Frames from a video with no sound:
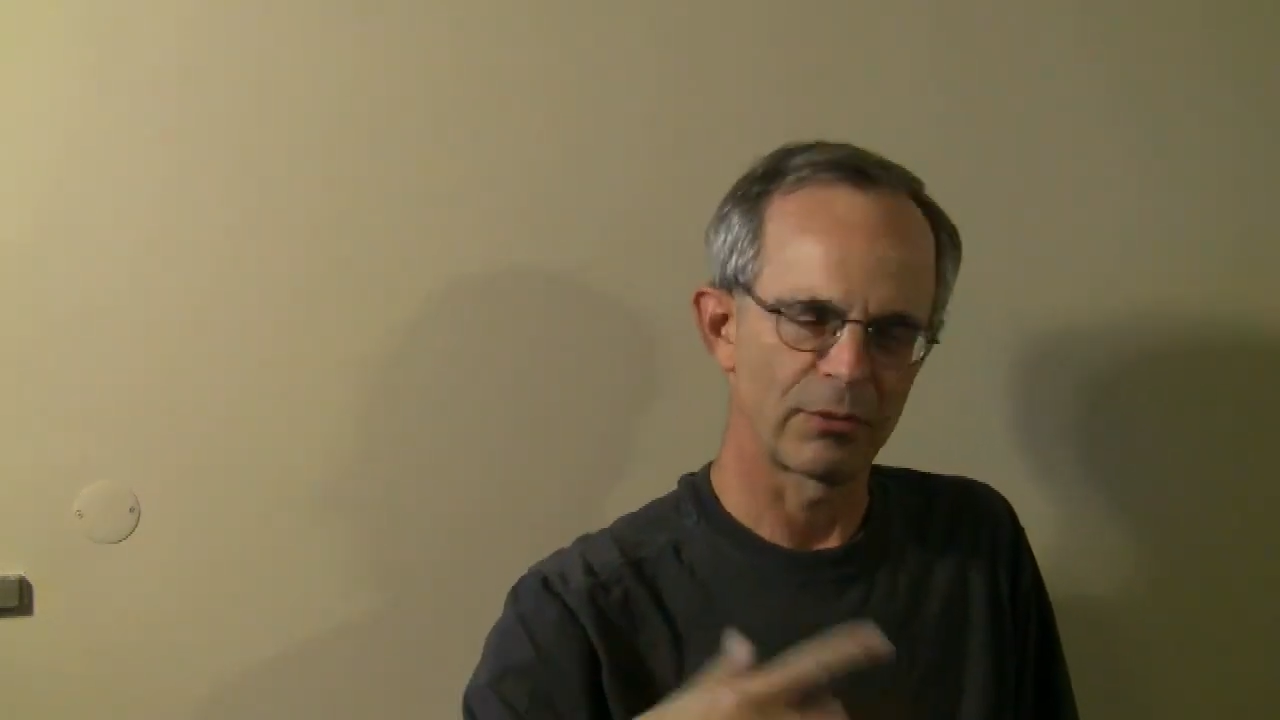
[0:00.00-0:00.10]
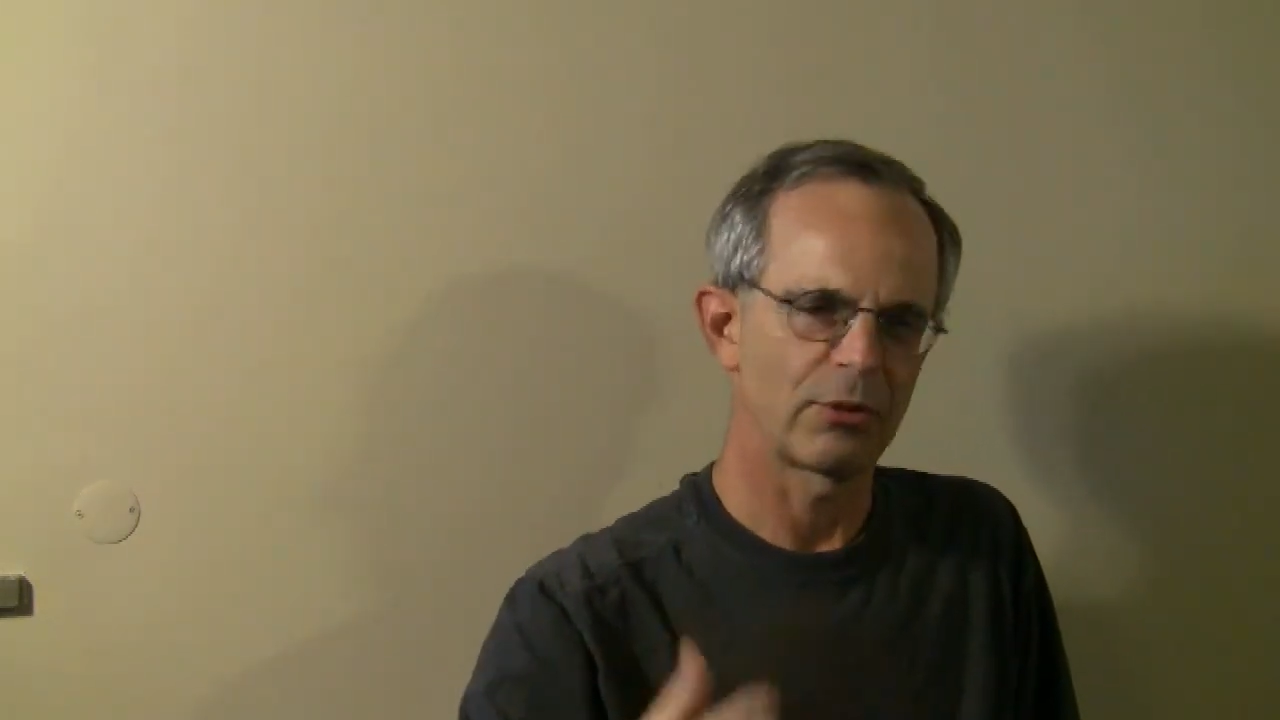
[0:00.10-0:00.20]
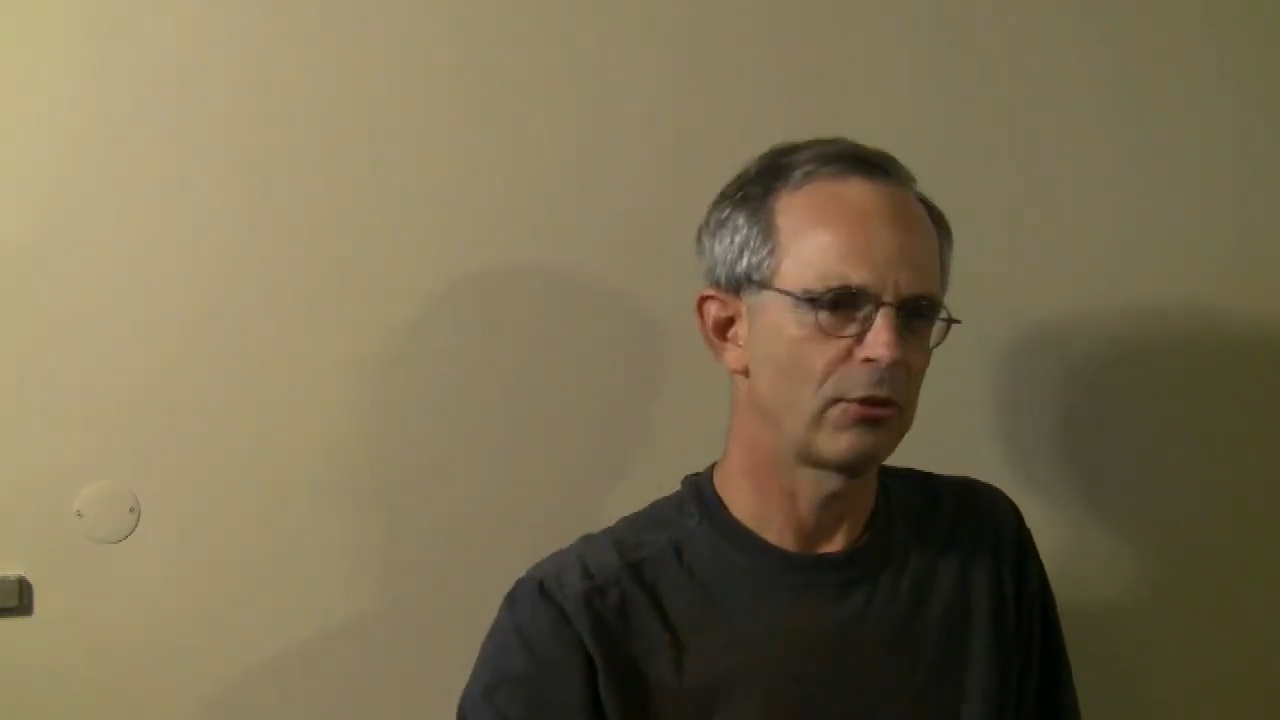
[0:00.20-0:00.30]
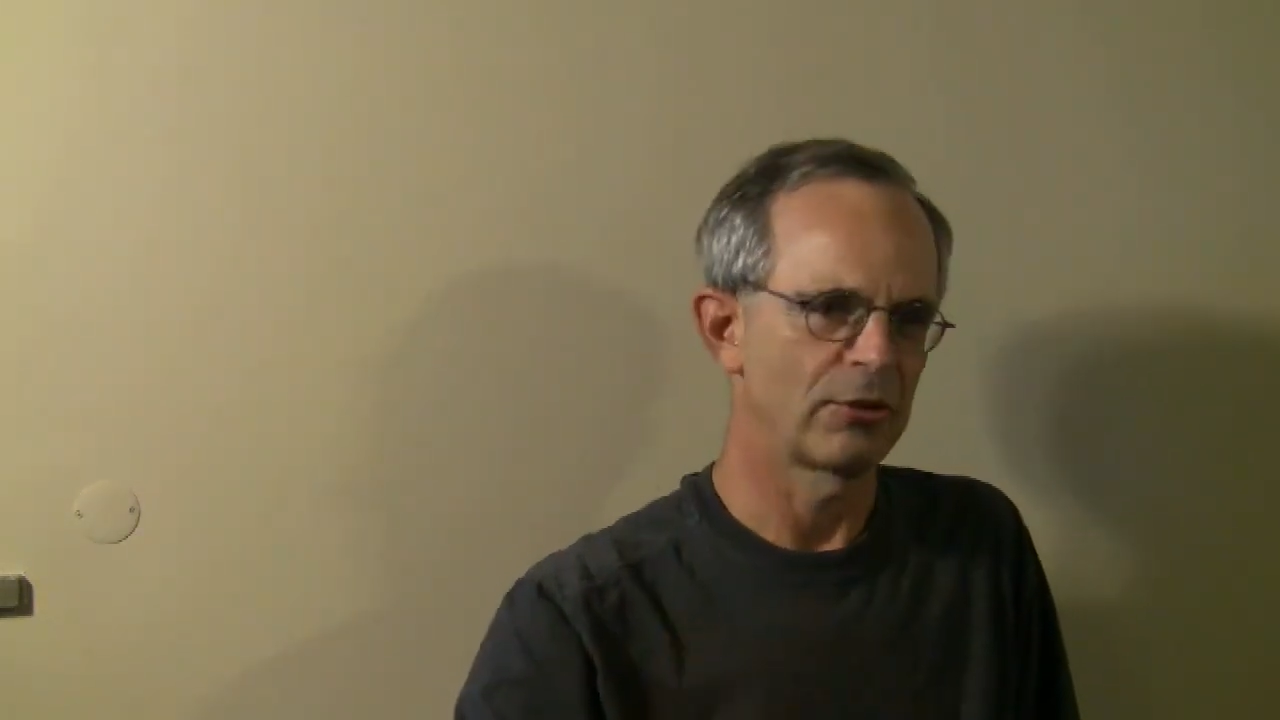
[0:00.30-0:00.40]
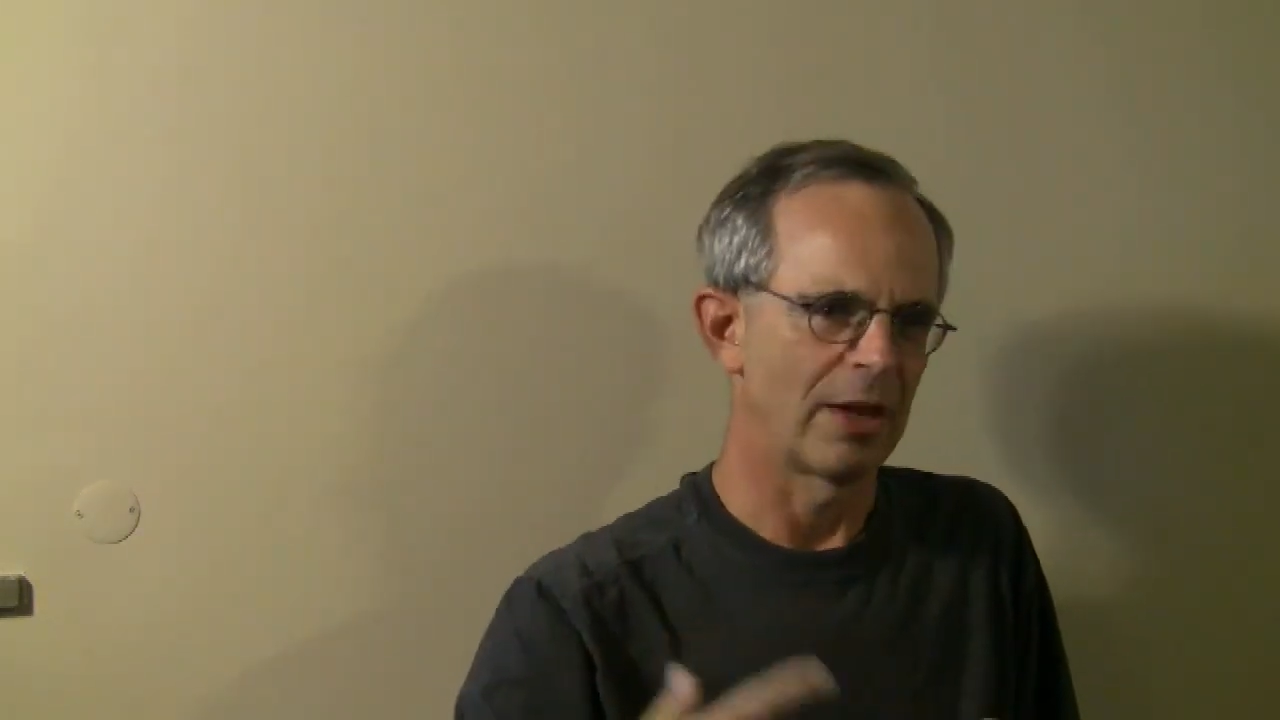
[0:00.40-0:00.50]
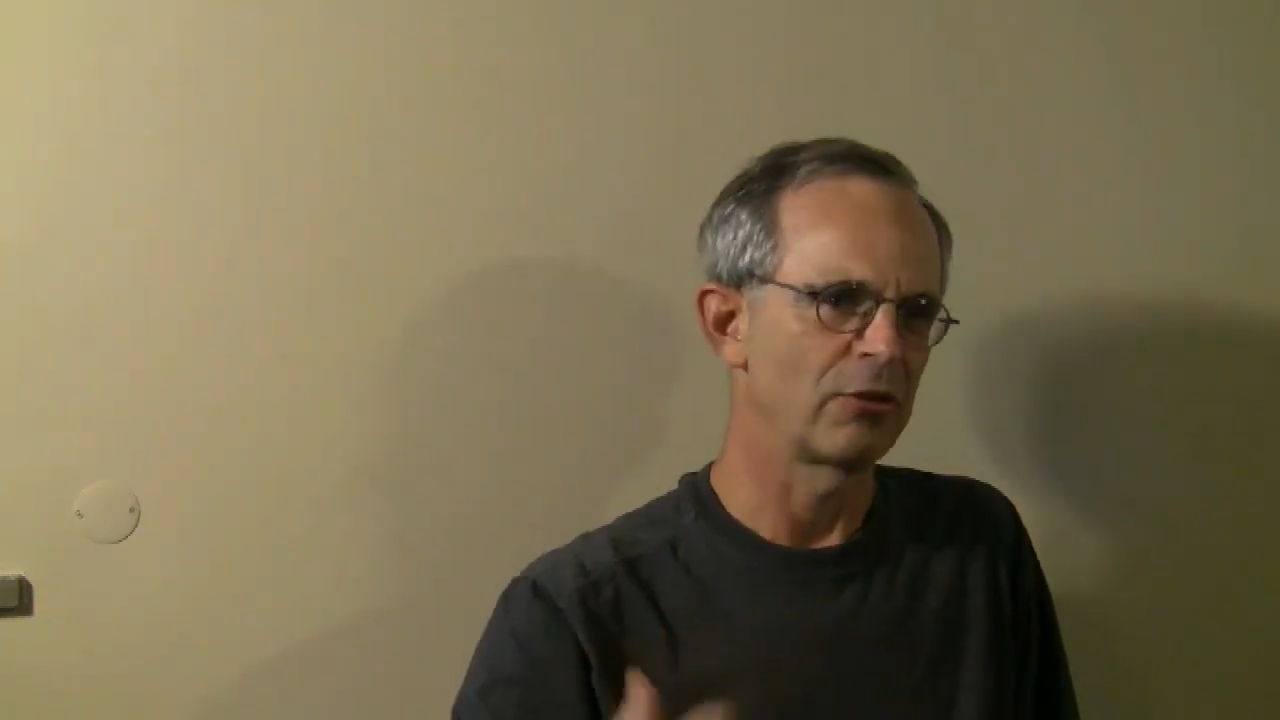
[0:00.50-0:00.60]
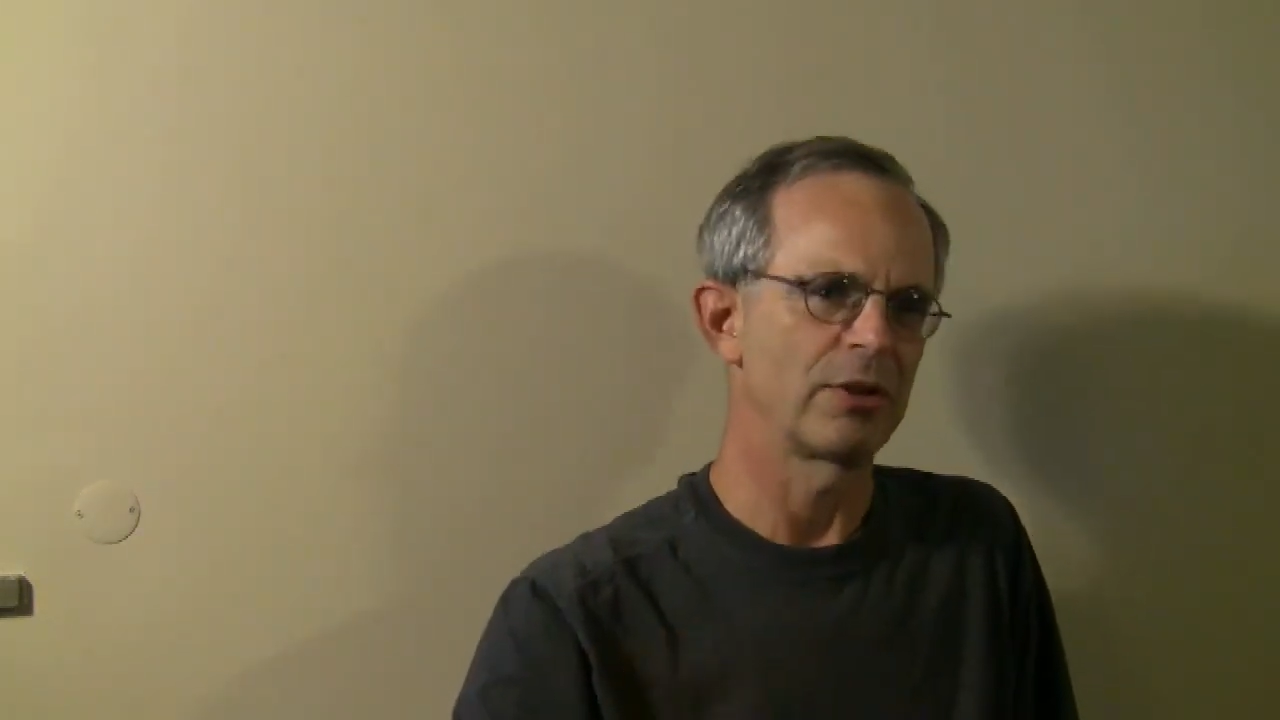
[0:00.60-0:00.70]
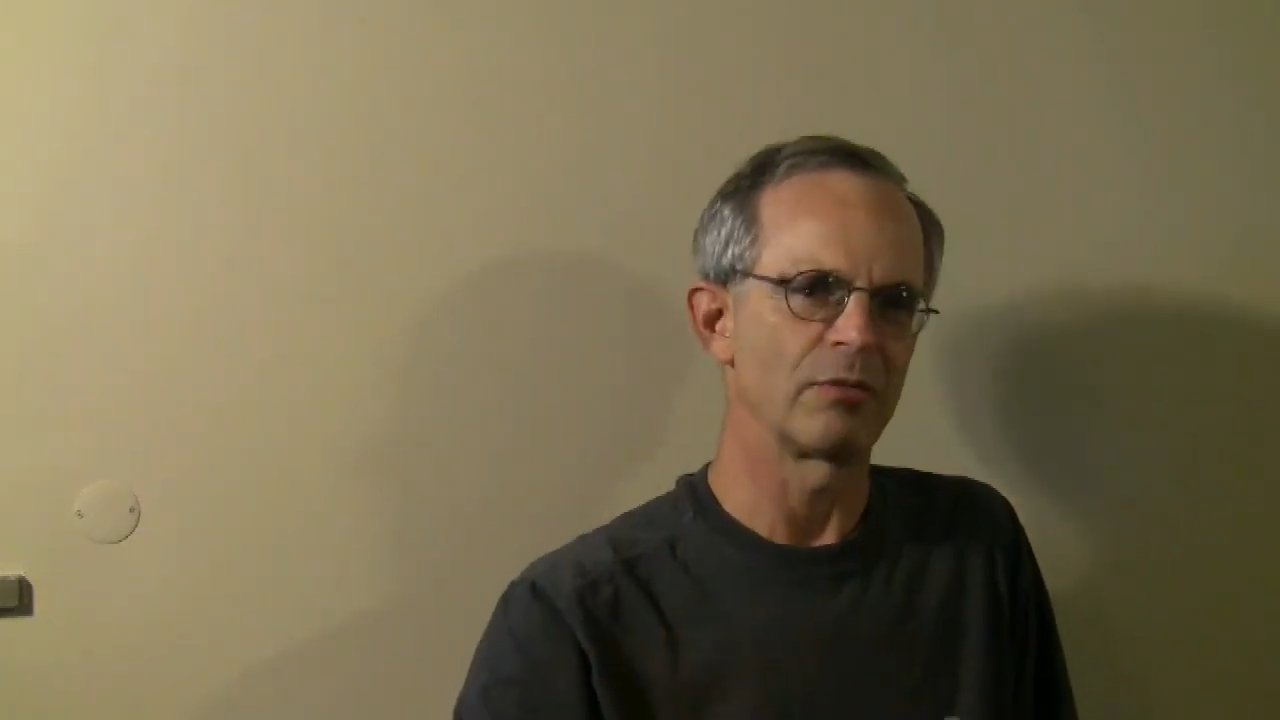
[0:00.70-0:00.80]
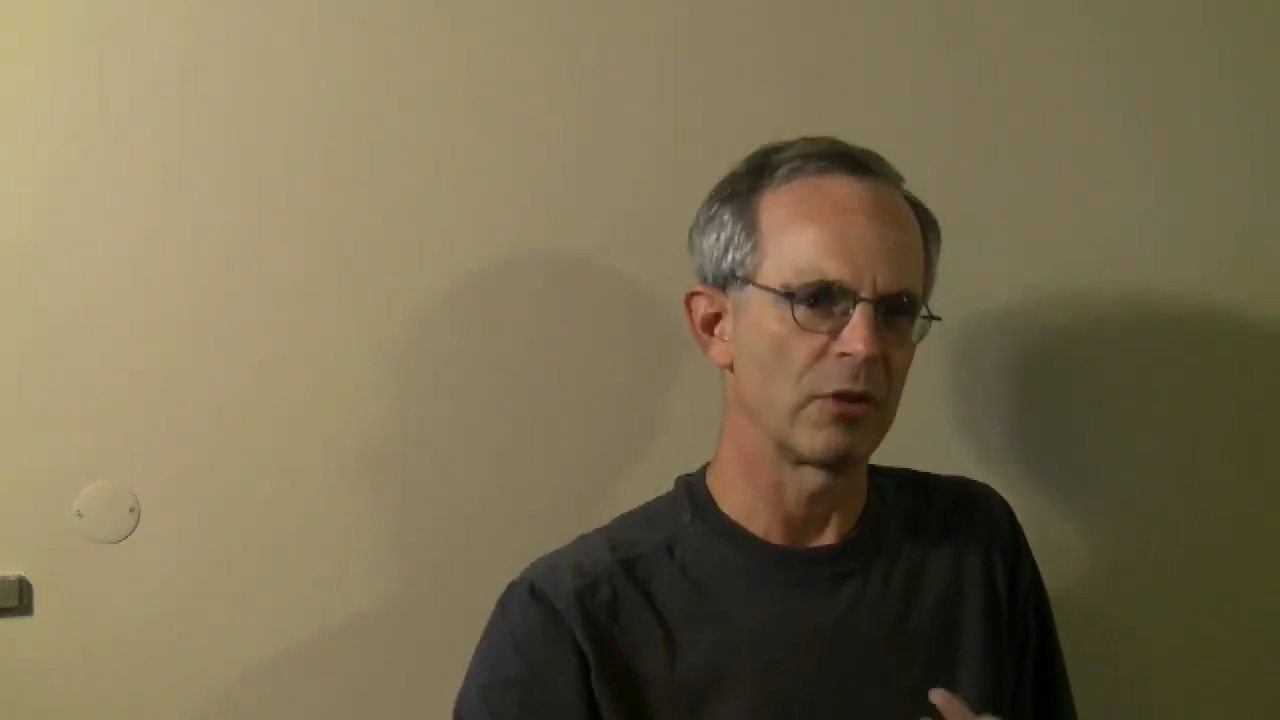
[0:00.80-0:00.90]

sensitive